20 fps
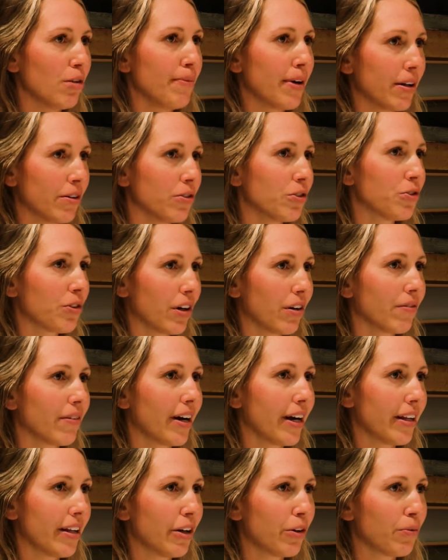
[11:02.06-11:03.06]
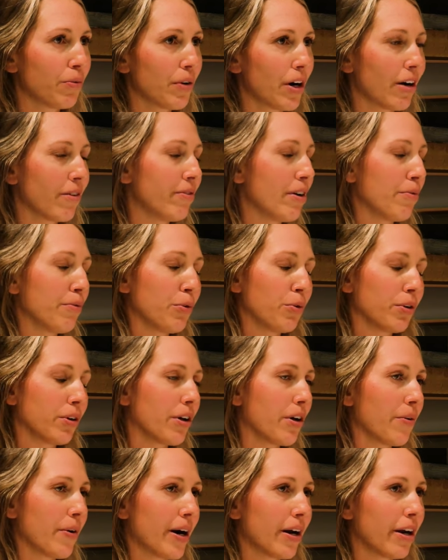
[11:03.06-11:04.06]
Mountain trail ride. Like our family would
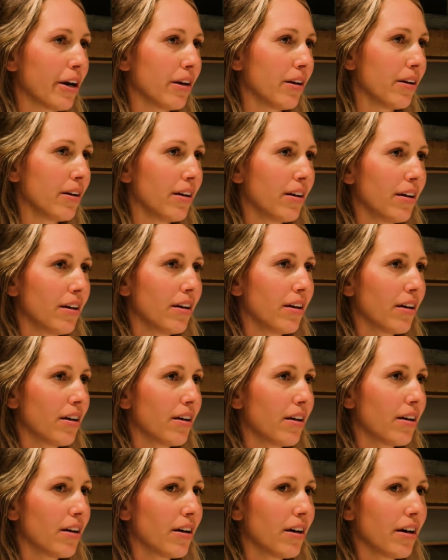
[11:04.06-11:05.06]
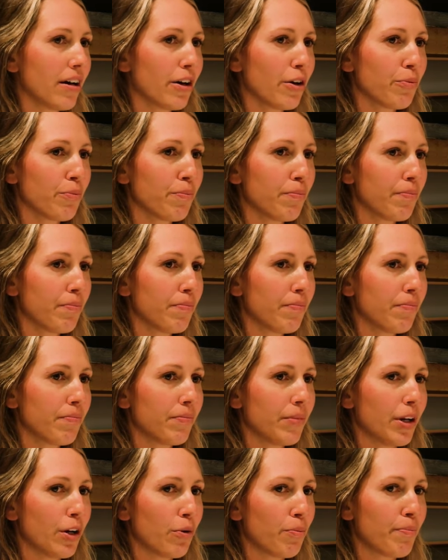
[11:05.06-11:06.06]
go out on, um,
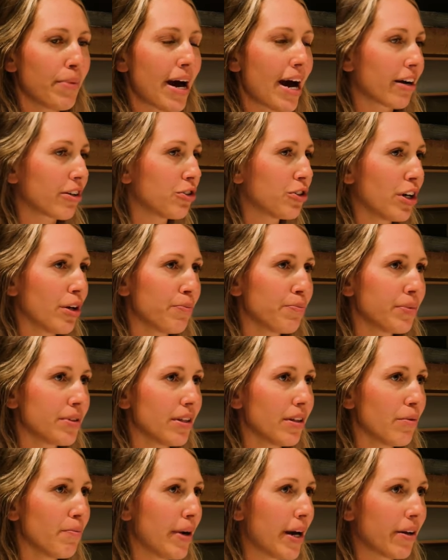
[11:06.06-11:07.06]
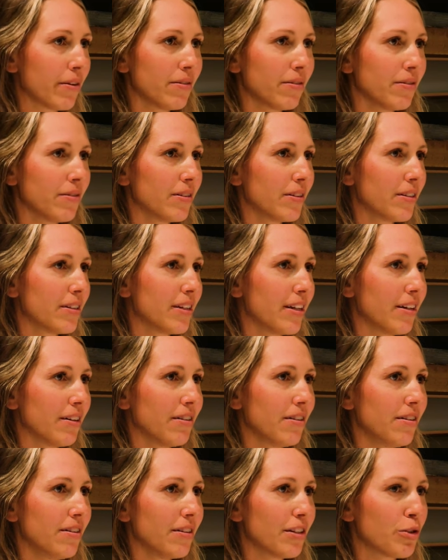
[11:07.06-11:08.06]
you know, pack trips in the mountains to
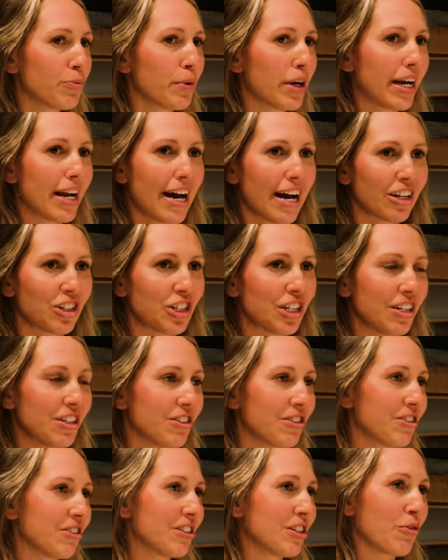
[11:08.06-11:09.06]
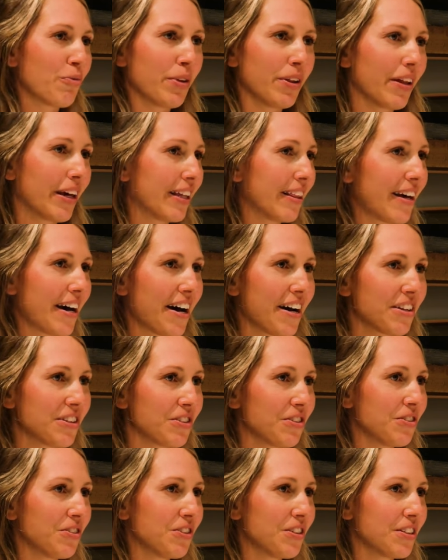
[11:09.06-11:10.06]
spread ashes or something like that.
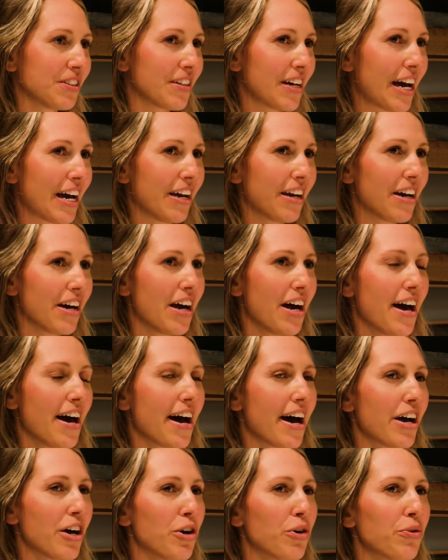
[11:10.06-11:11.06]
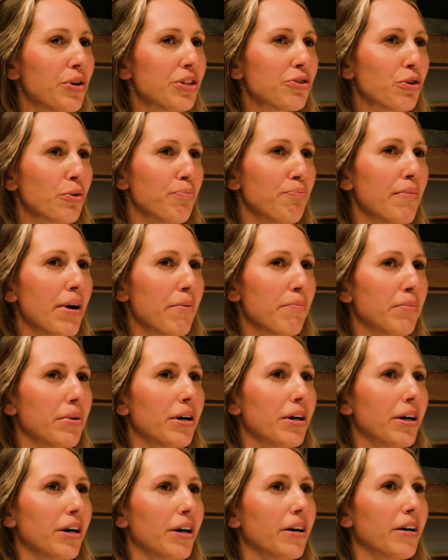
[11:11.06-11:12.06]
So it was right. just, I I always
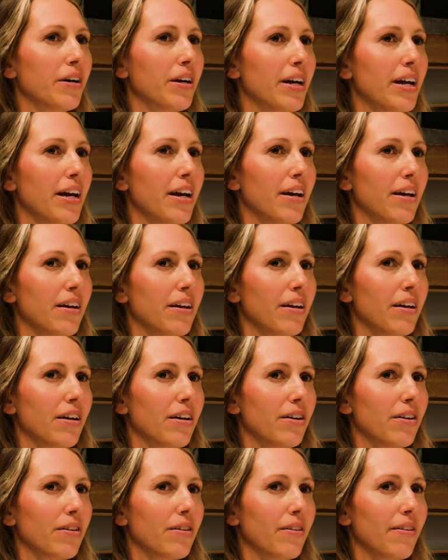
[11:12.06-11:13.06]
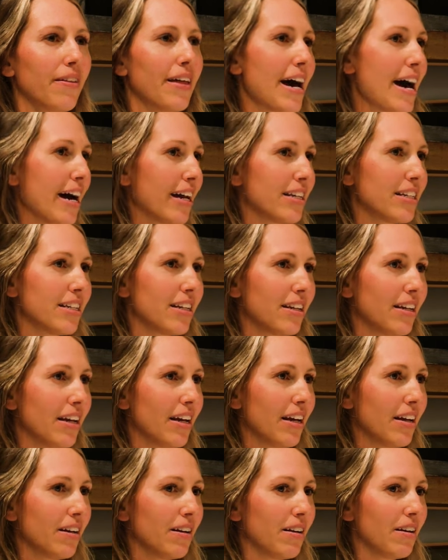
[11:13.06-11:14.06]
remember that
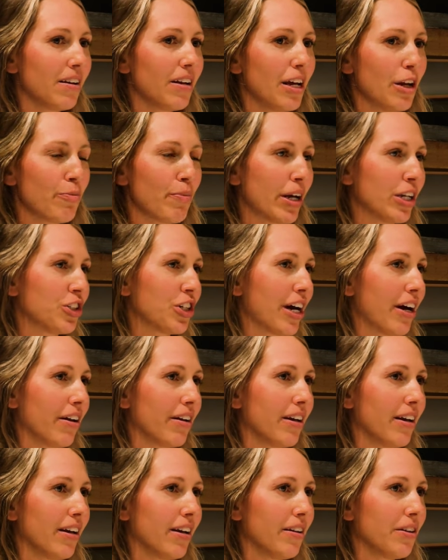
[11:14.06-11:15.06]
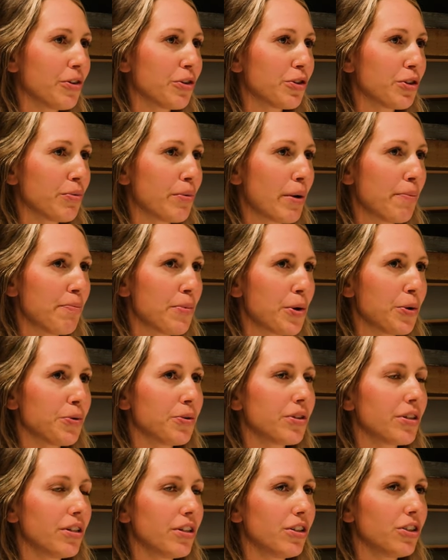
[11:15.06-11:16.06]
in in my childhood, and those are my
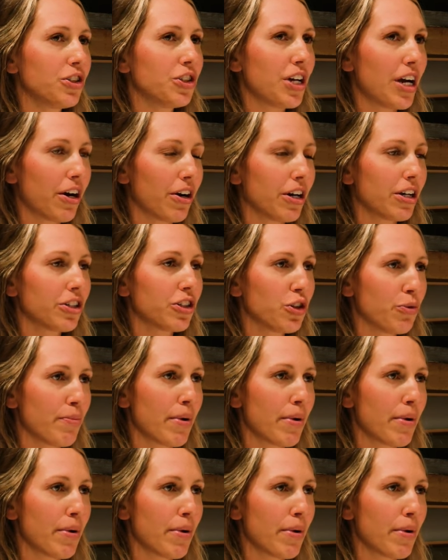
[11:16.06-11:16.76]
most cherished